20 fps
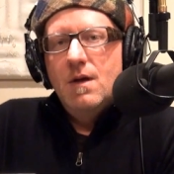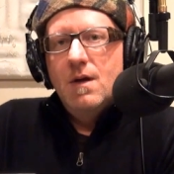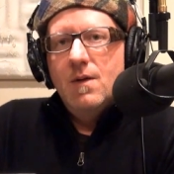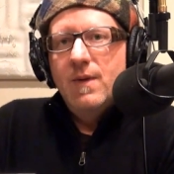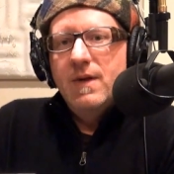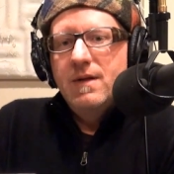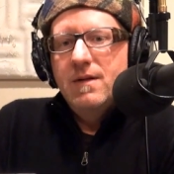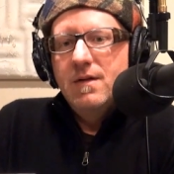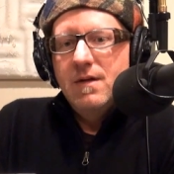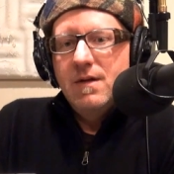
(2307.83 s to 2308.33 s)
Yeah,
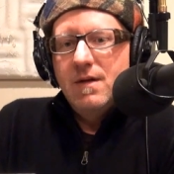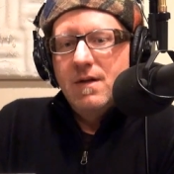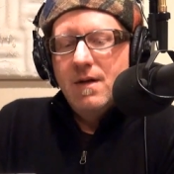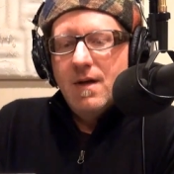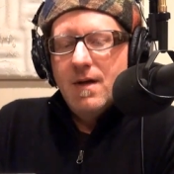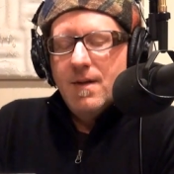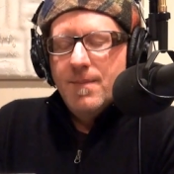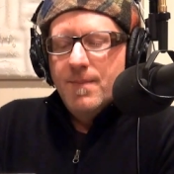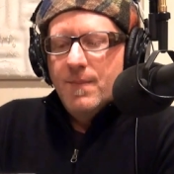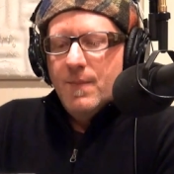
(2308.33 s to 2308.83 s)
we took
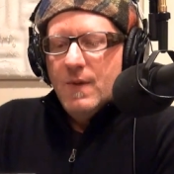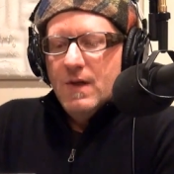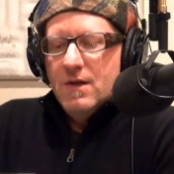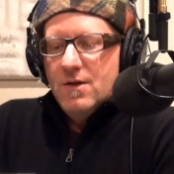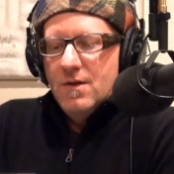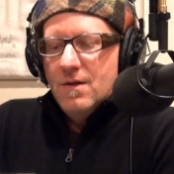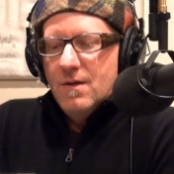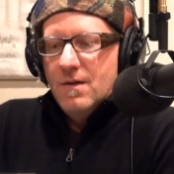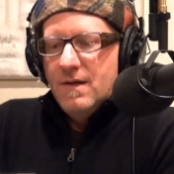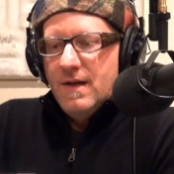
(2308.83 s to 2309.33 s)
a
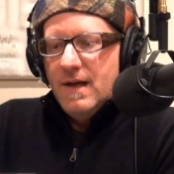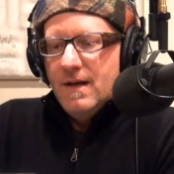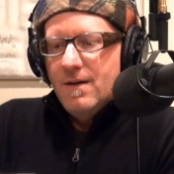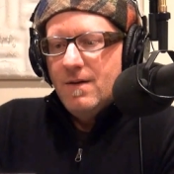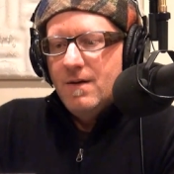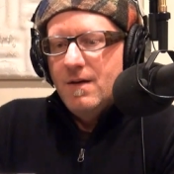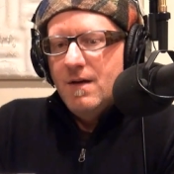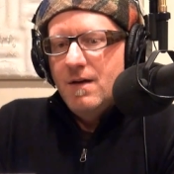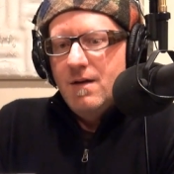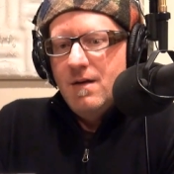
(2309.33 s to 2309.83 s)
picture.
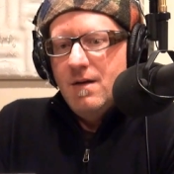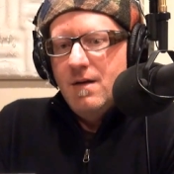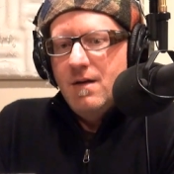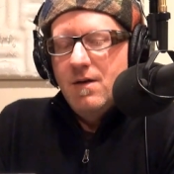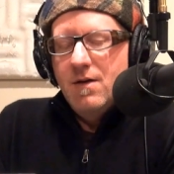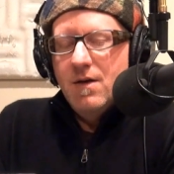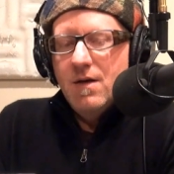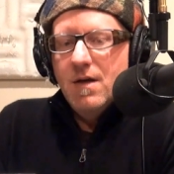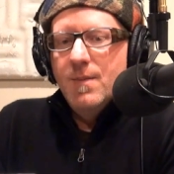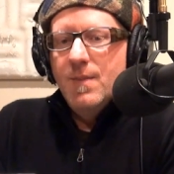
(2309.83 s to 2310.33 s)
Darren
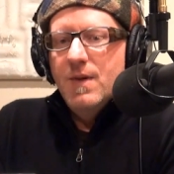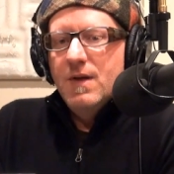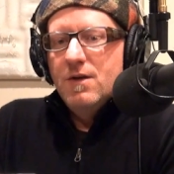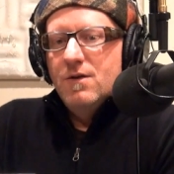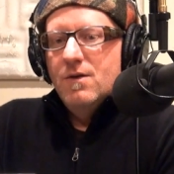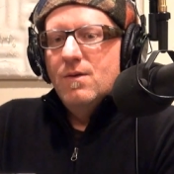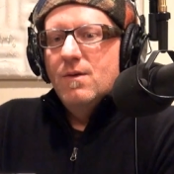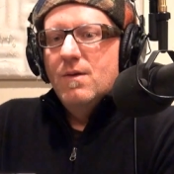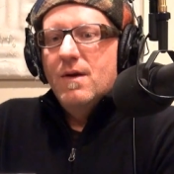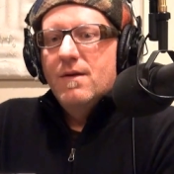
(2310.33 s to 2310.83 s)
took a
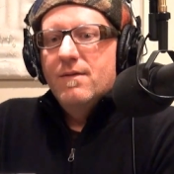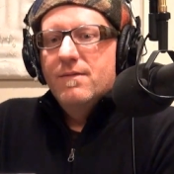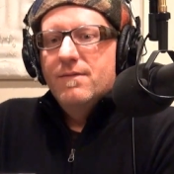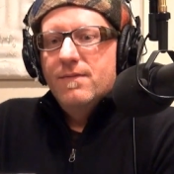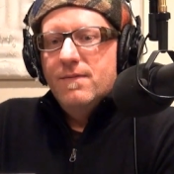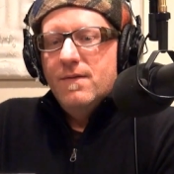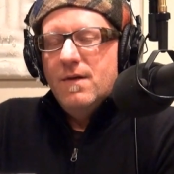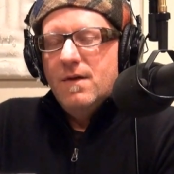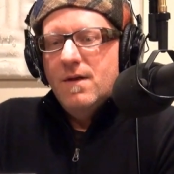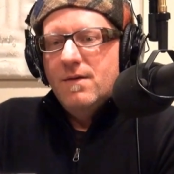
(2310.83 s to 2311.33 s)
picture
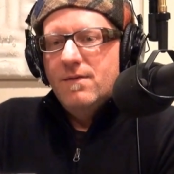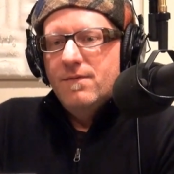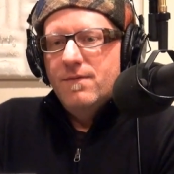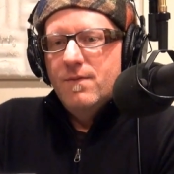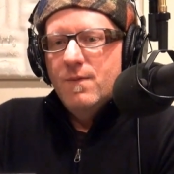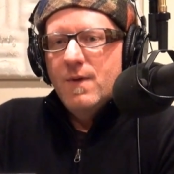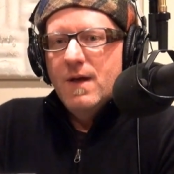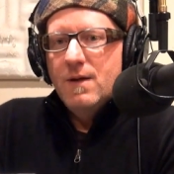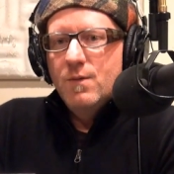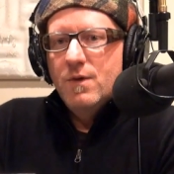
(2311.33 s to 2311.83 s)
of
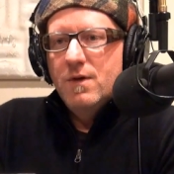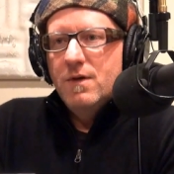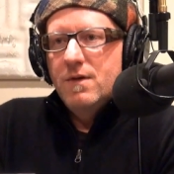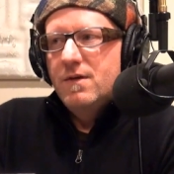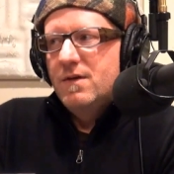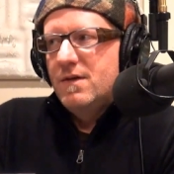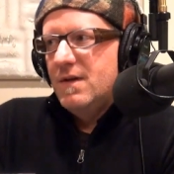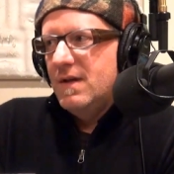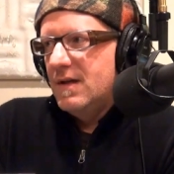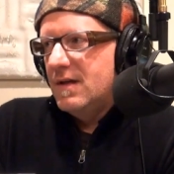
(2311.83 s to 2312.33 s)
of
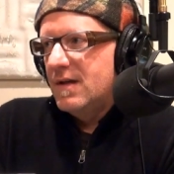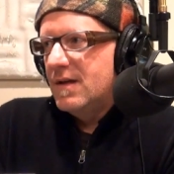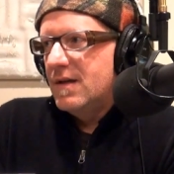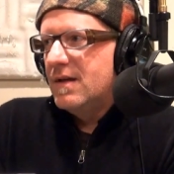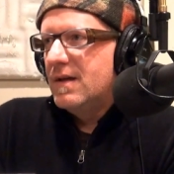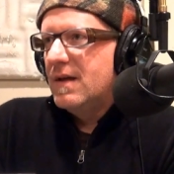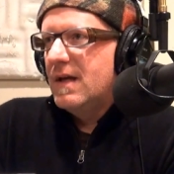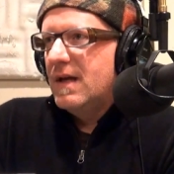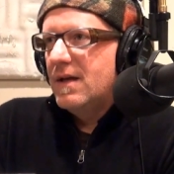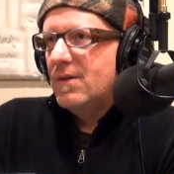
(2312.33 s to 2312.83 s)
redwoods
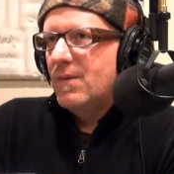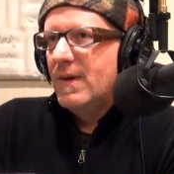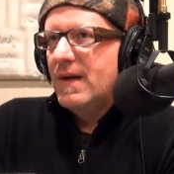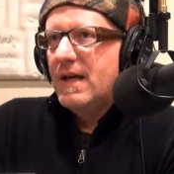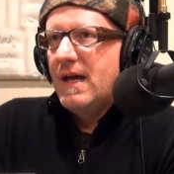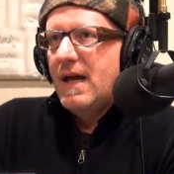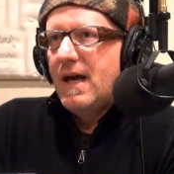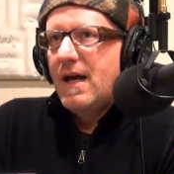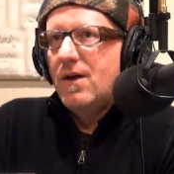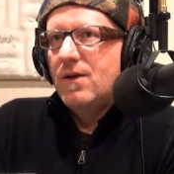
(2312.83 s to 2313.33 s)
in Henry
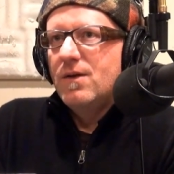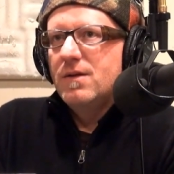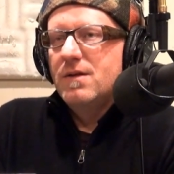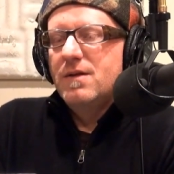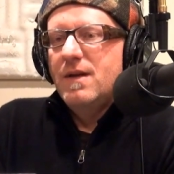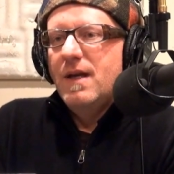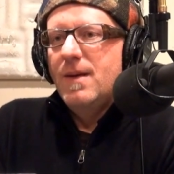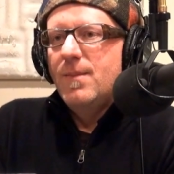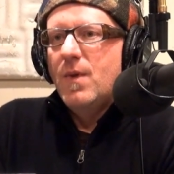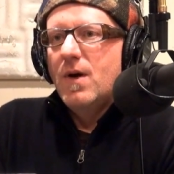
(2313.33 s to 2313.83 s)
Cowell
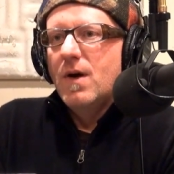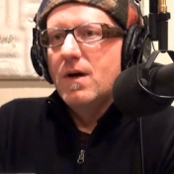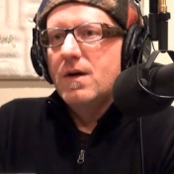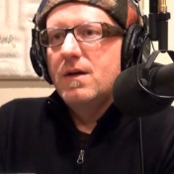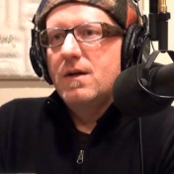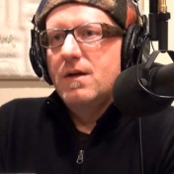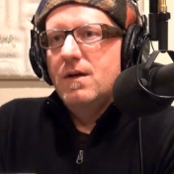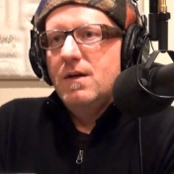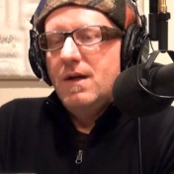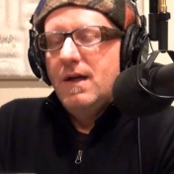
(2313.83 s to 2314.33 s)
State Park,
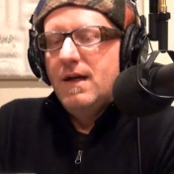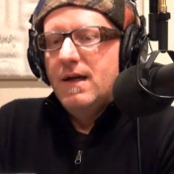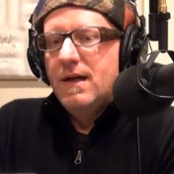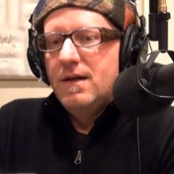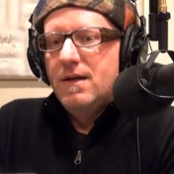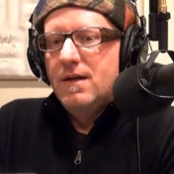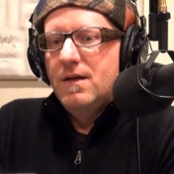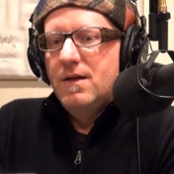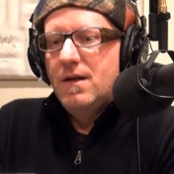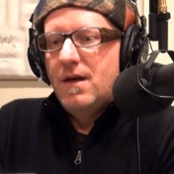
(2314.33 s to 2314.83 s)

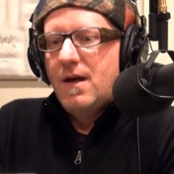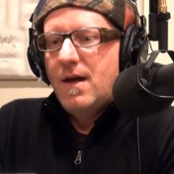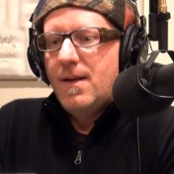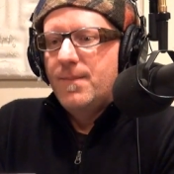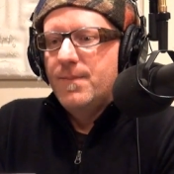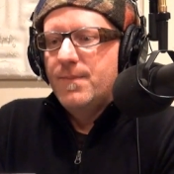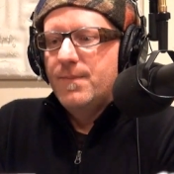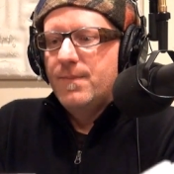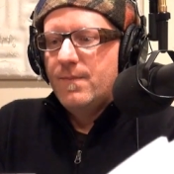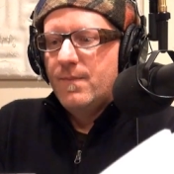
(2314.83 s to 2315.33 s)
and.
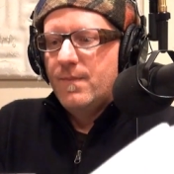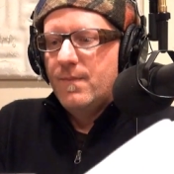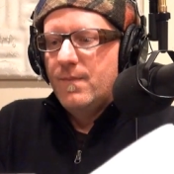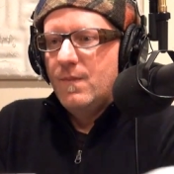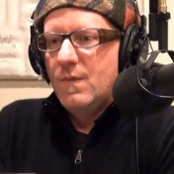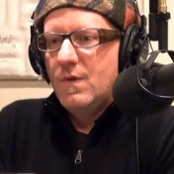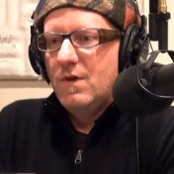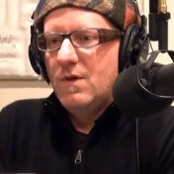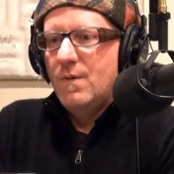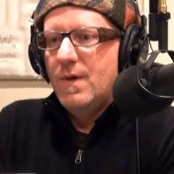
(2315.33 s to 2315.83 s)
Um,
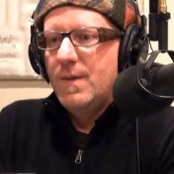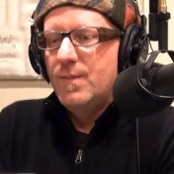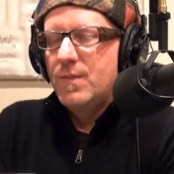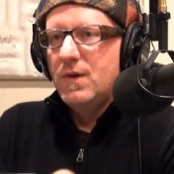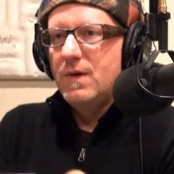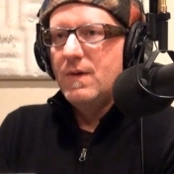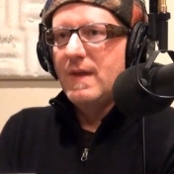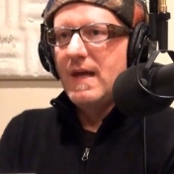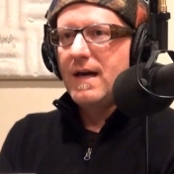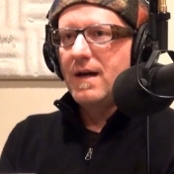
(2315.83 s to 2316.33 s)
so we
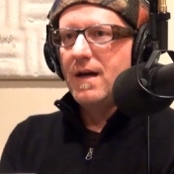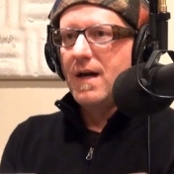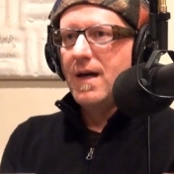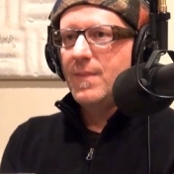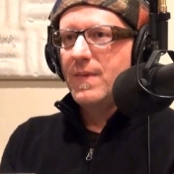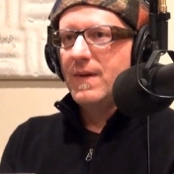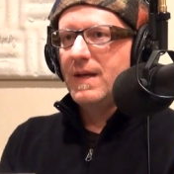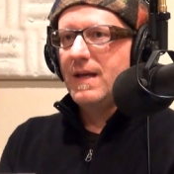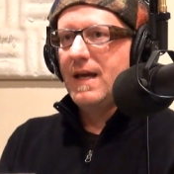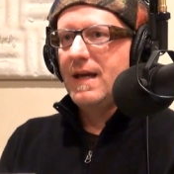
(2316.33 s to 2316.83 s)
blew that
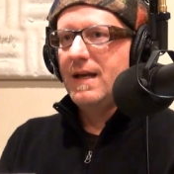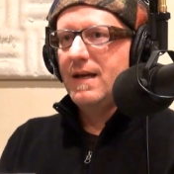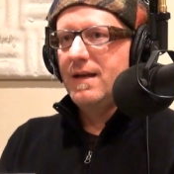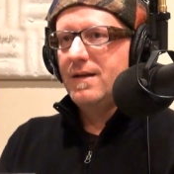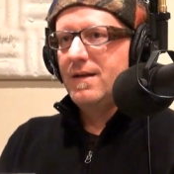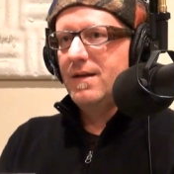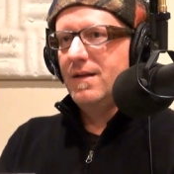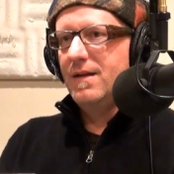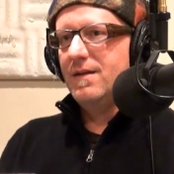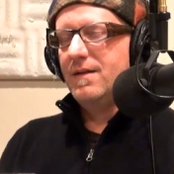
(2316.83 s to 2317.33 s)
up again
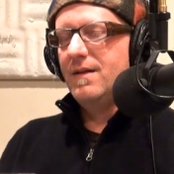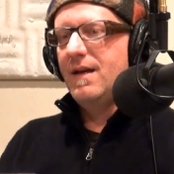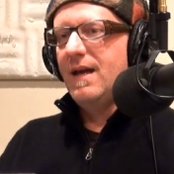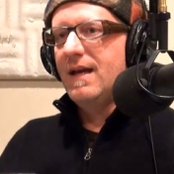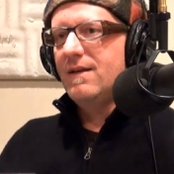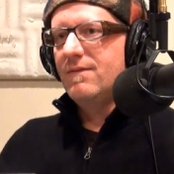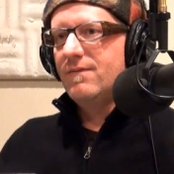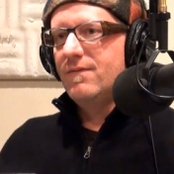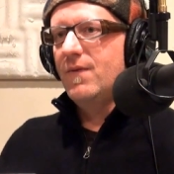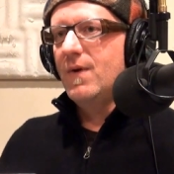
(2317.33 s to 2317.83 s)
into this
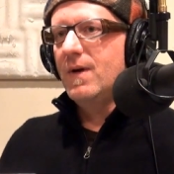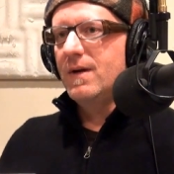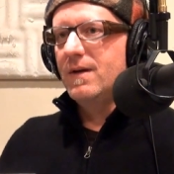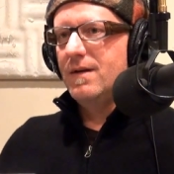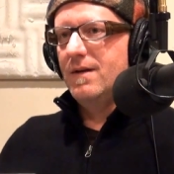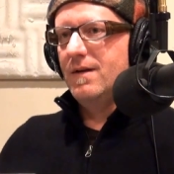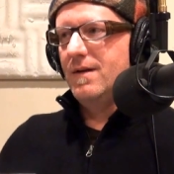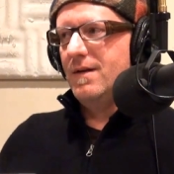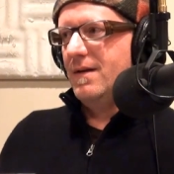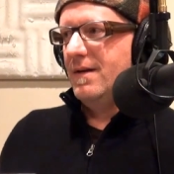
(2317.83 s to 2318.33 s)
eight foot,
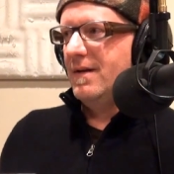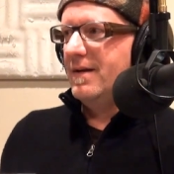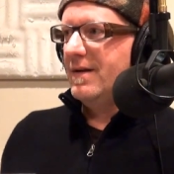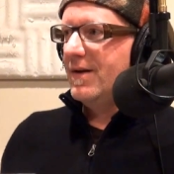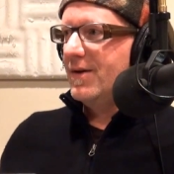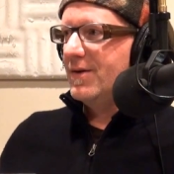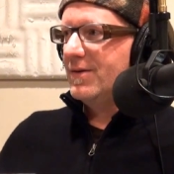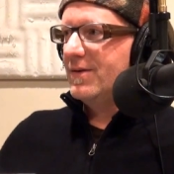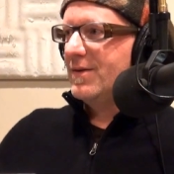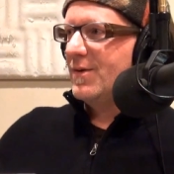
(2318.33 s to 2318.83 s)
you
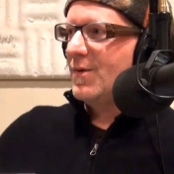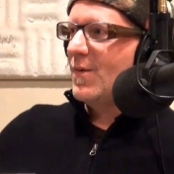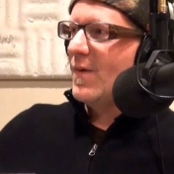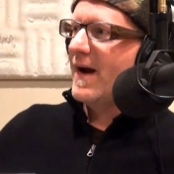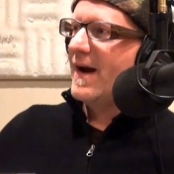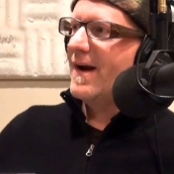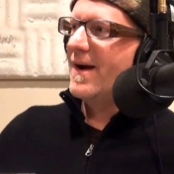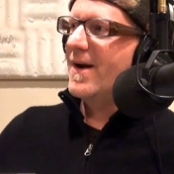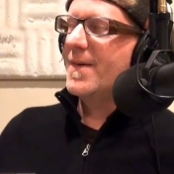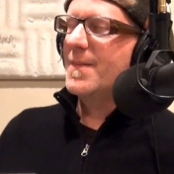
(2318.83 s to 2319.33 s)
know,
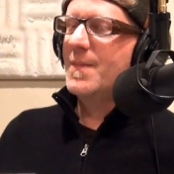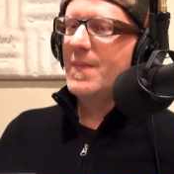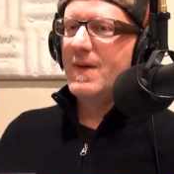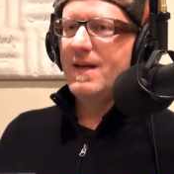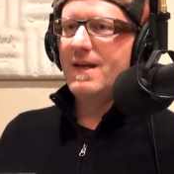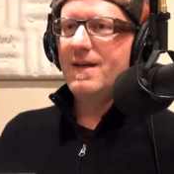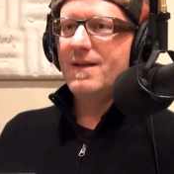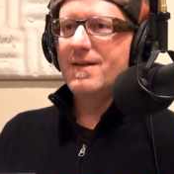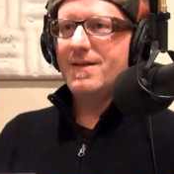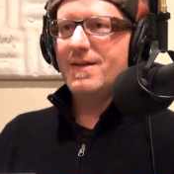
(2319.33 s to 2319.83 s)
square
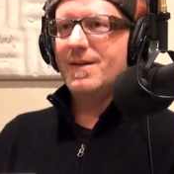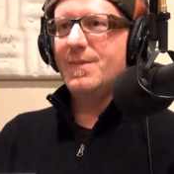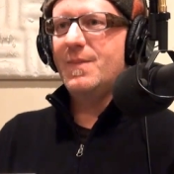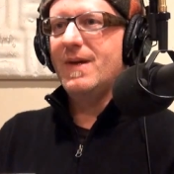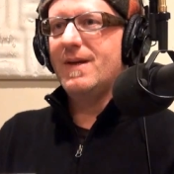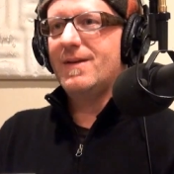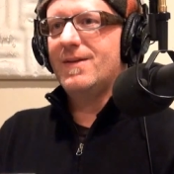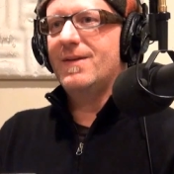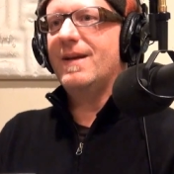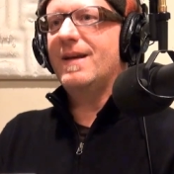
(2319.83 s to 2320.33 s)
piece and
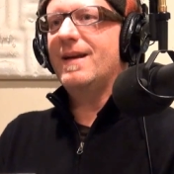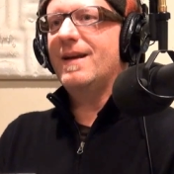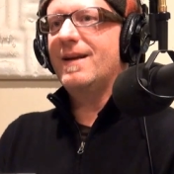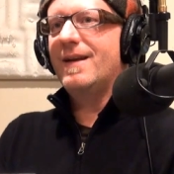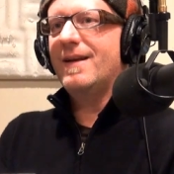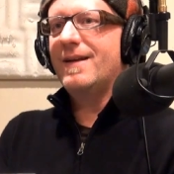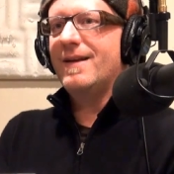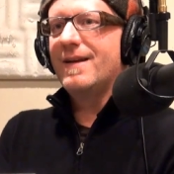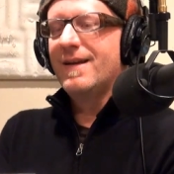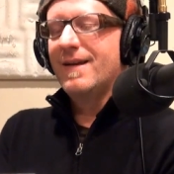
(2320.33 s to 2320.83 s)

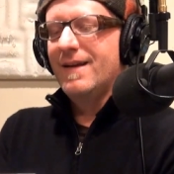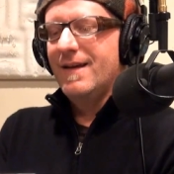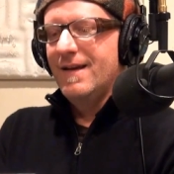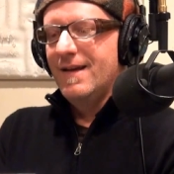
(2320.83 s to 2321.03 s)
pixelated it.